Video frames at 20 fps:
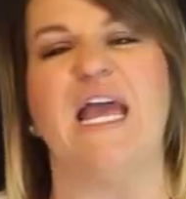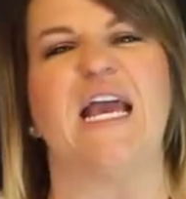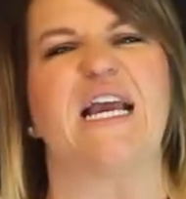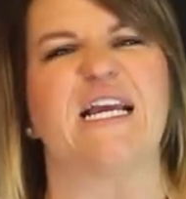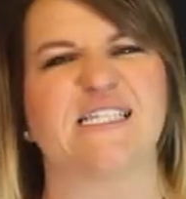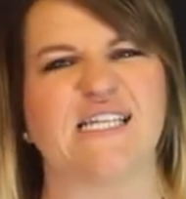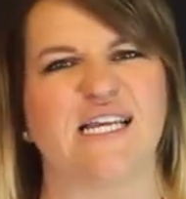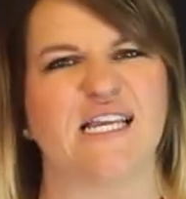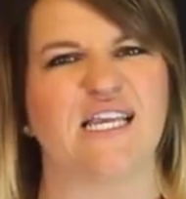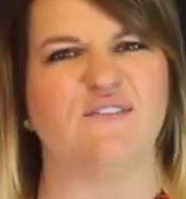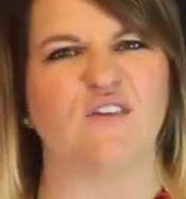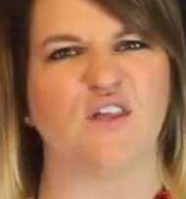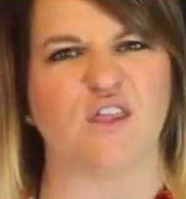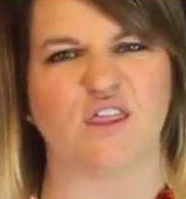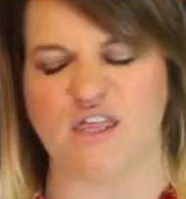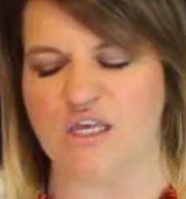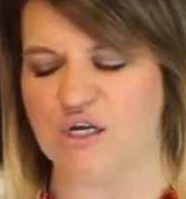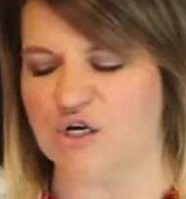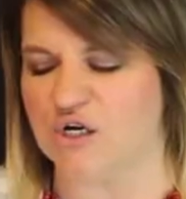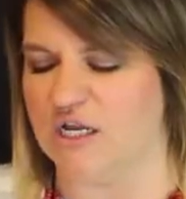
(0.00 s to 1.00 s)
Because I can give you
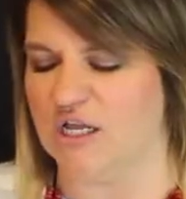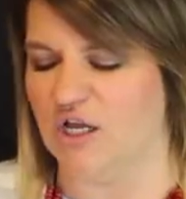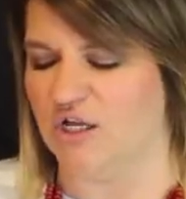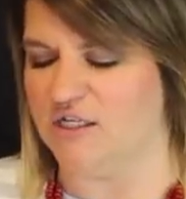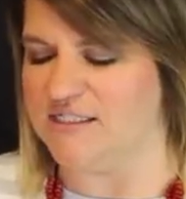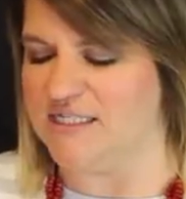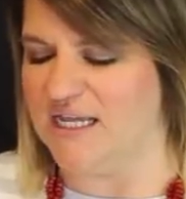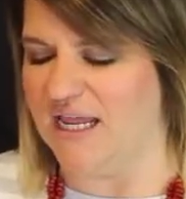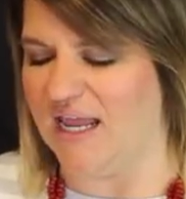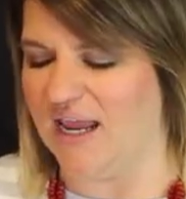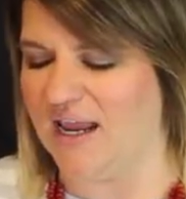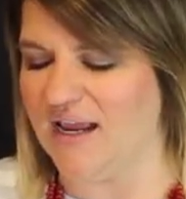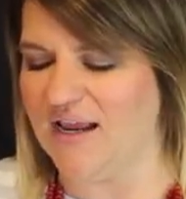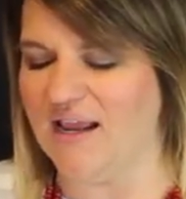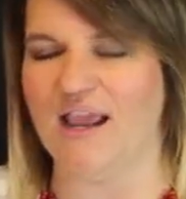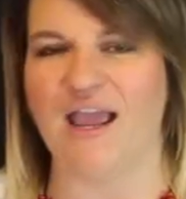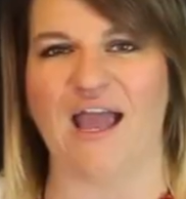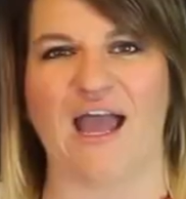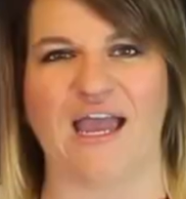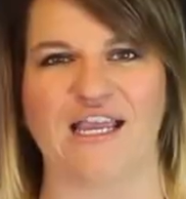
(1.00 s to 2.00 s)
theory all
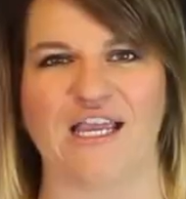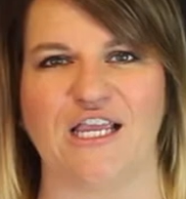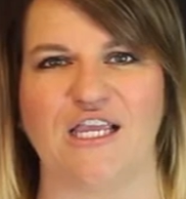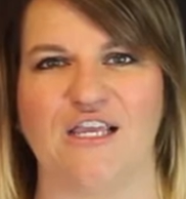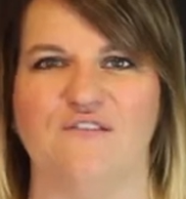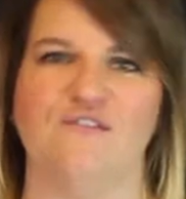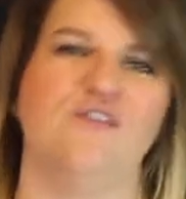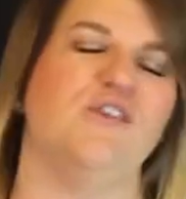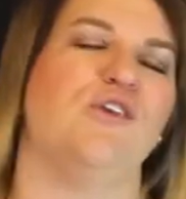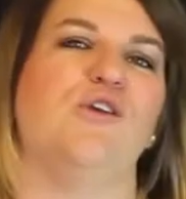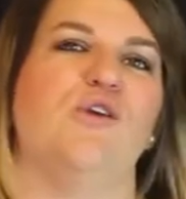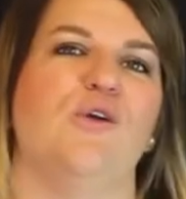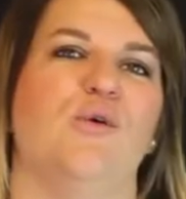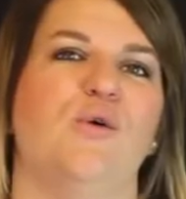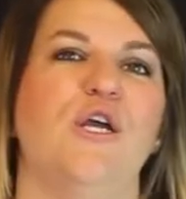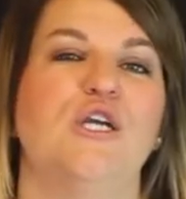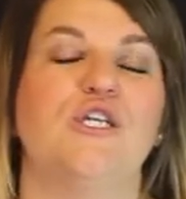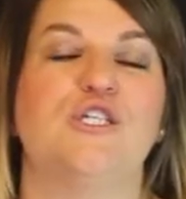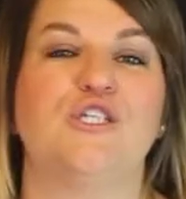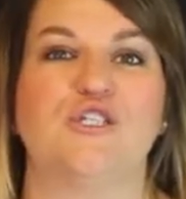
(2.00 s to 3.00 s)
day, I can give
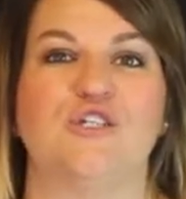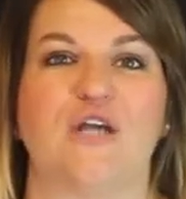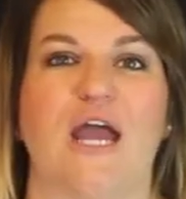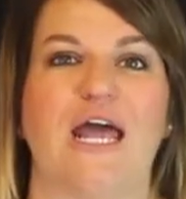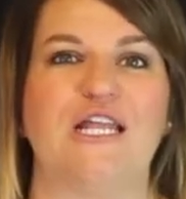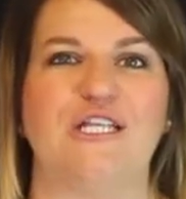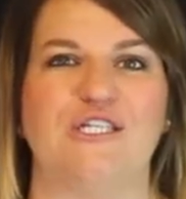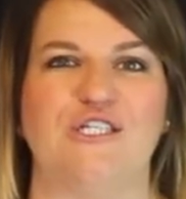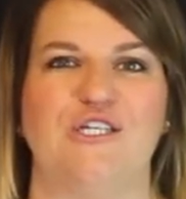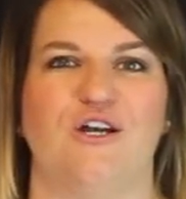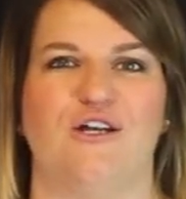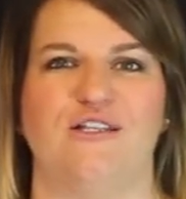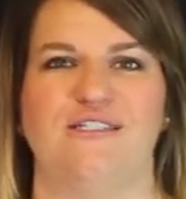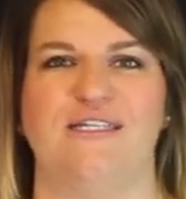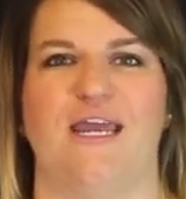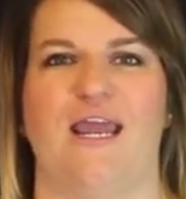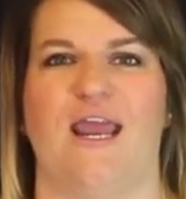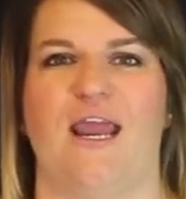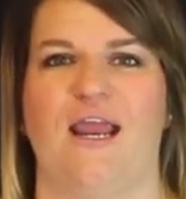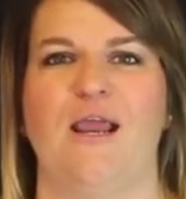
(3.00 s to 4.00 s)
you strategy all
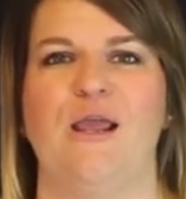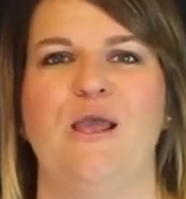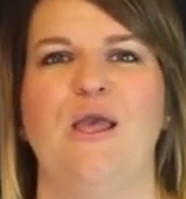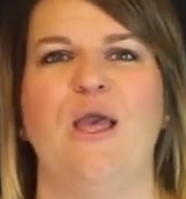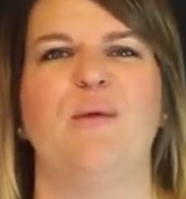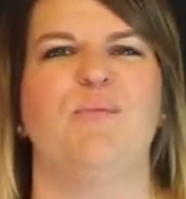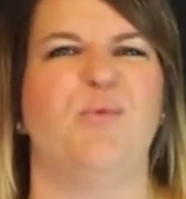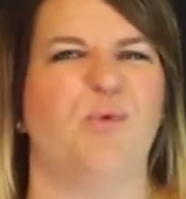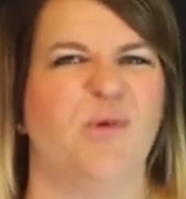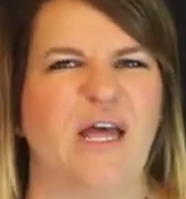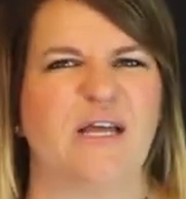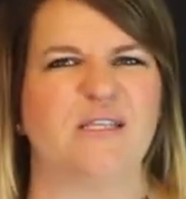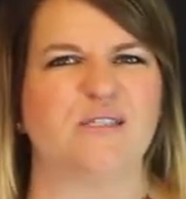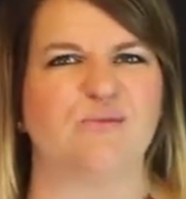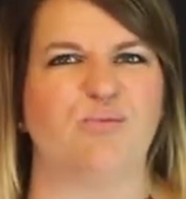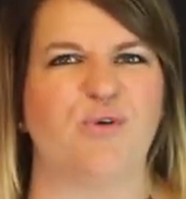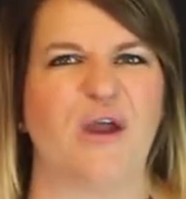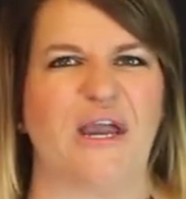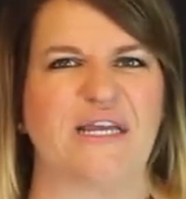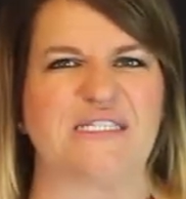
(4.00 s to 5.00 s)
day, but without
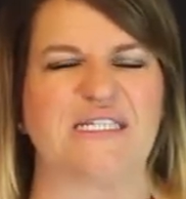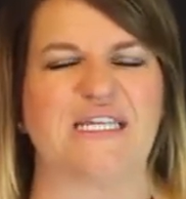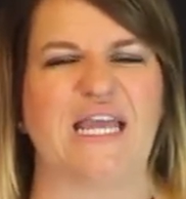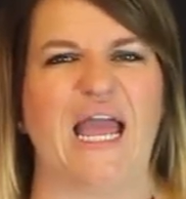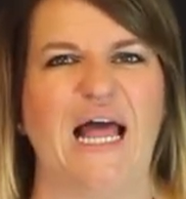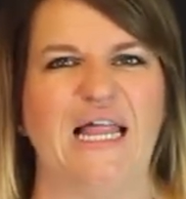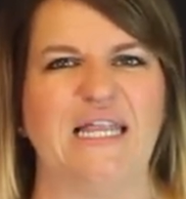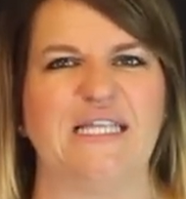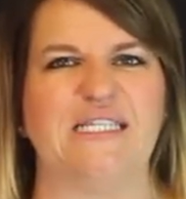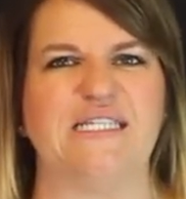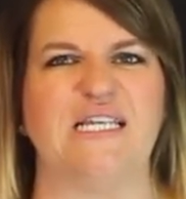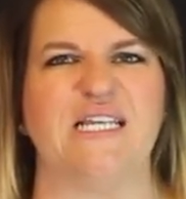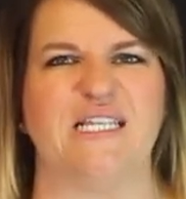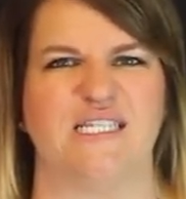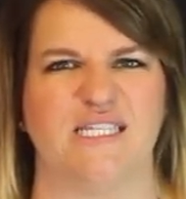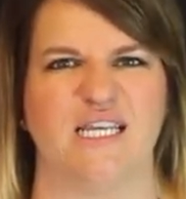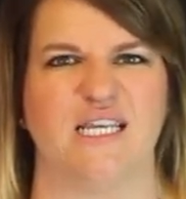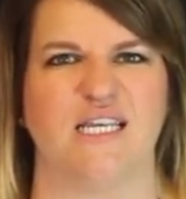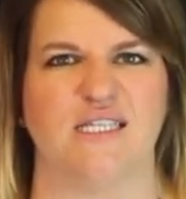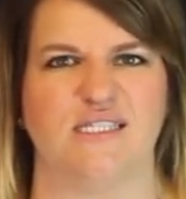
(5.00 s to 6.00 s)
some
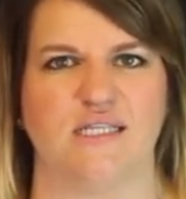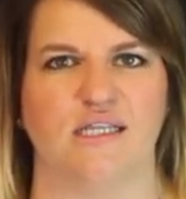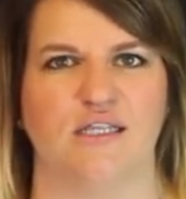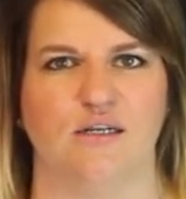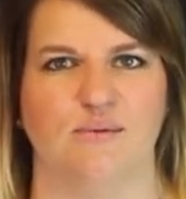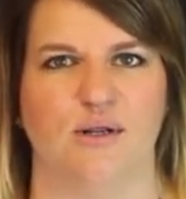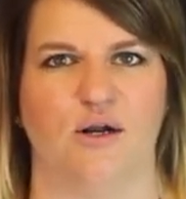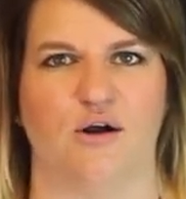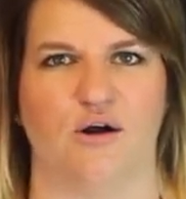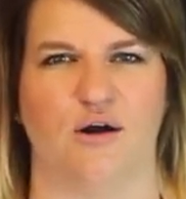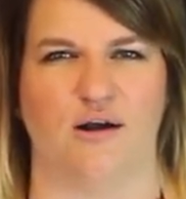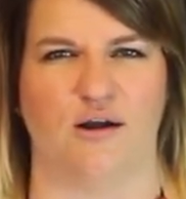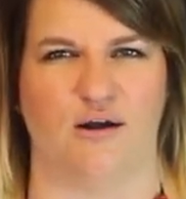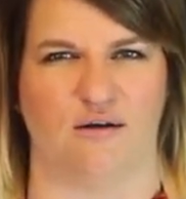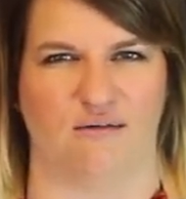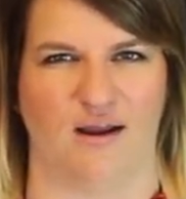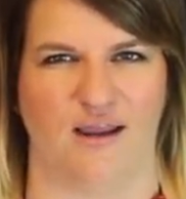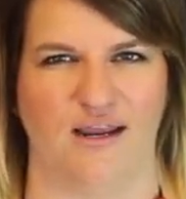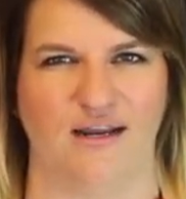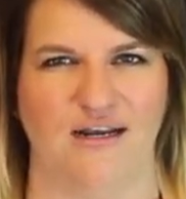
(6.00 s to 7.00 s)
practicalities, it gets a little bit harder,
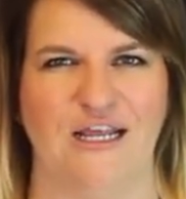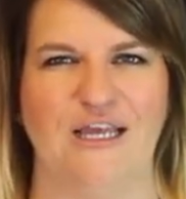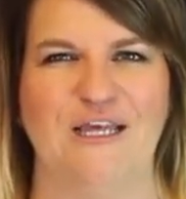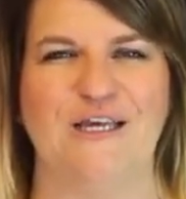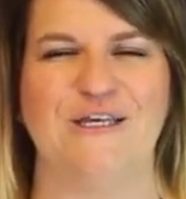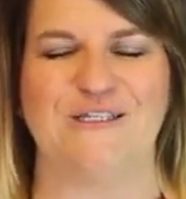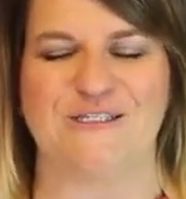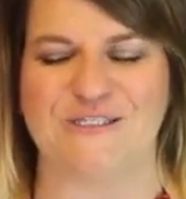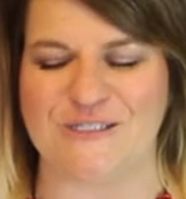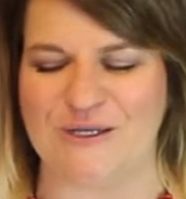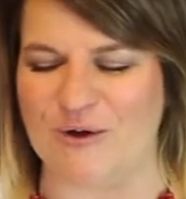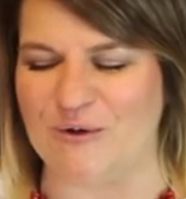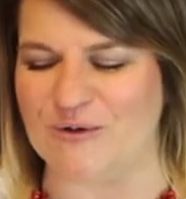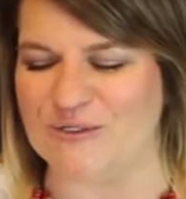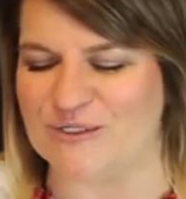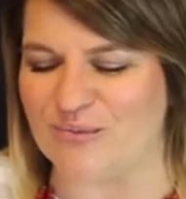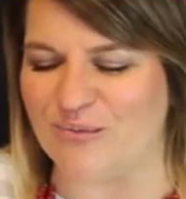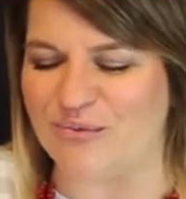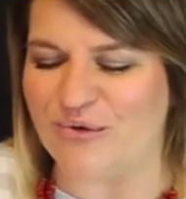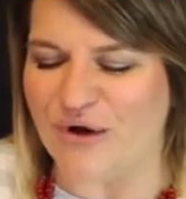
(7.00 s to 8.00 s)
right? So,
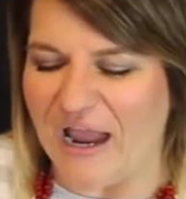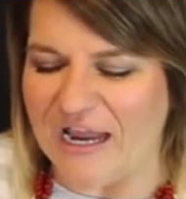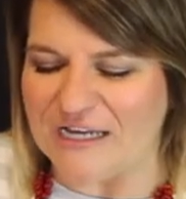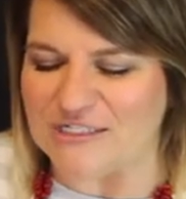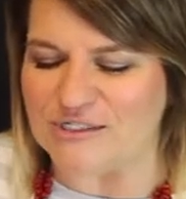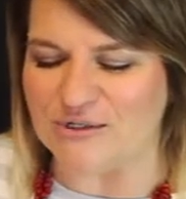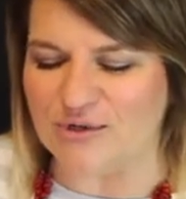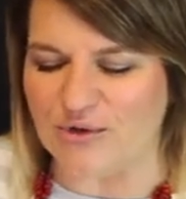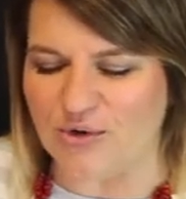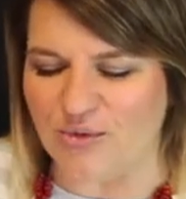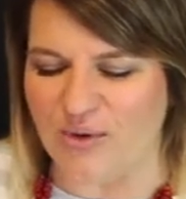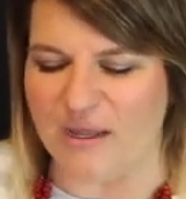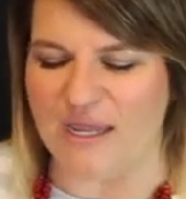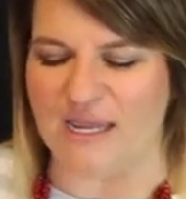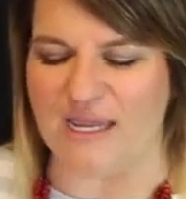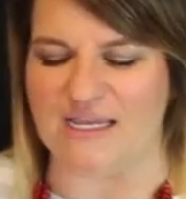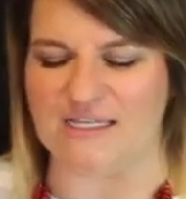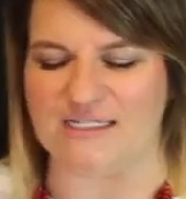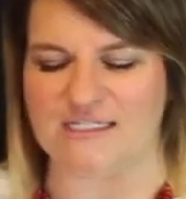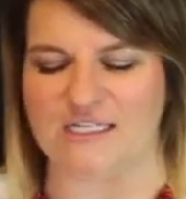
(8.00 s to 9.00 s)
some practical
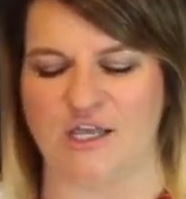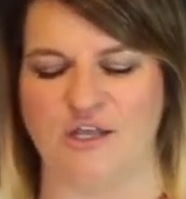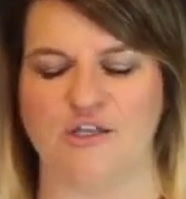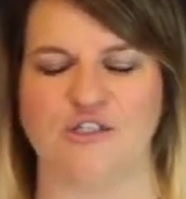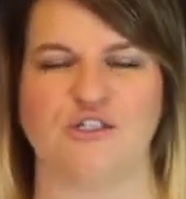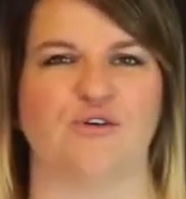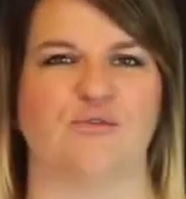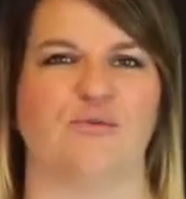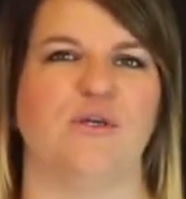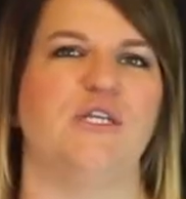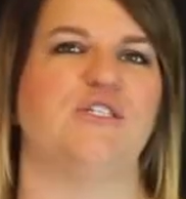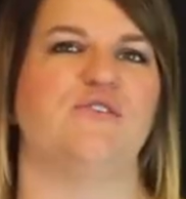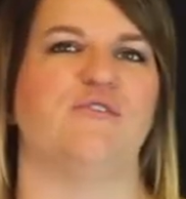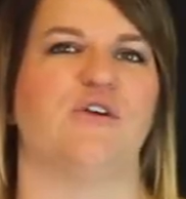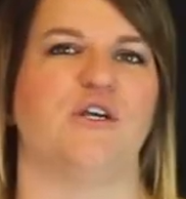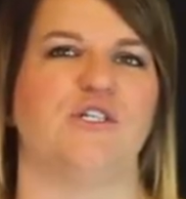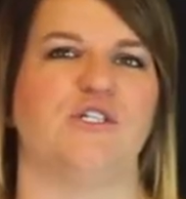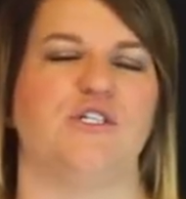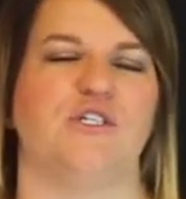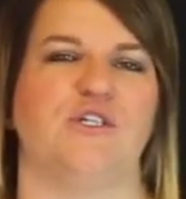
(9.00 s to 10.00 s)
ways to reach
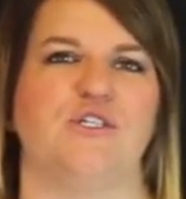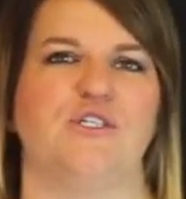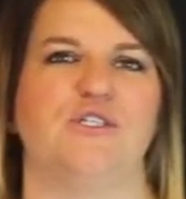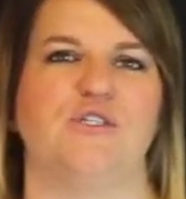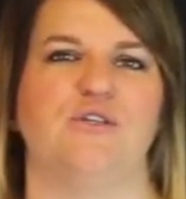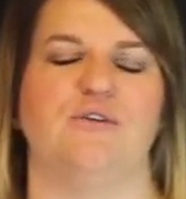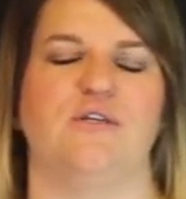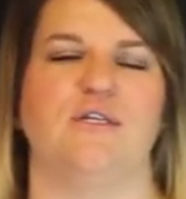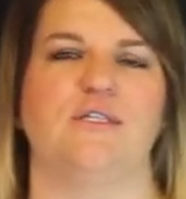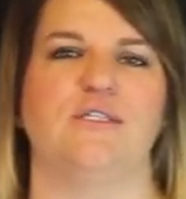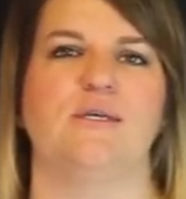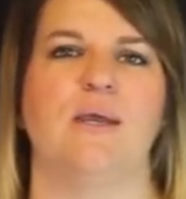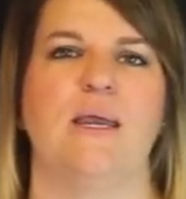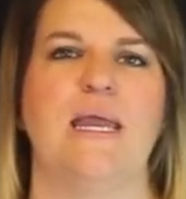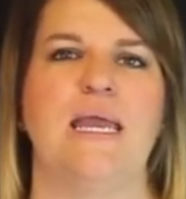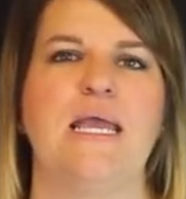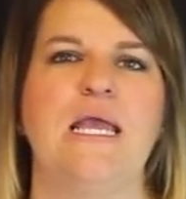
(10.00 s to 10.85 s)
first-year students.